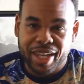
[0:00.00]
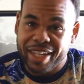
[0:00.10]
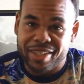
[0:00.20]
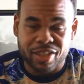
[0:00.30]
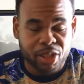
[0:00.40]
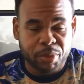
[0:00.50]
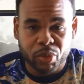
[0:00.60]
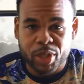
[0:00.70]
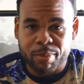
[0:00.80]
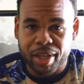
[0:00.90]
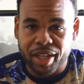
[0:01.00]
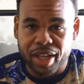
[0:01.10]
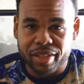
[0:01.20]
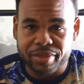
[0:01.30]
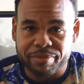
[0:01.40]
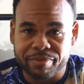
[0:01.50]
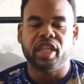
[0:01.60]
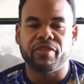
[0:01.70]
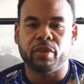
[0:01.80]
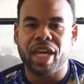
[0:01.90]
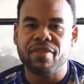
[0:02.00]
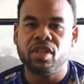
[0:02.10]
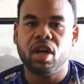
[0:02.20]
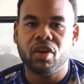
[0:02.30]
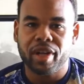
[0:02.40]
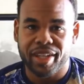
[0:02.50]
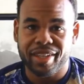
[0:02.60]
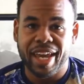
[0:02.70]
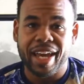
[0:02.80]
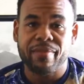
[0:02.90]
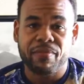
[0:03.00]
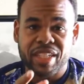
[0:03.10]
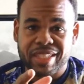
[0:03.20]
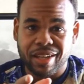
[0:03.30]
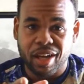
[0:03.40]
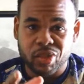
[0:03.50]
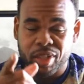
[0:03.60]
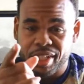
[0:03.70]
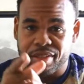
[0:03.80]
that gets the number 3 spot, guys. If you haven't already, add Feet Socks on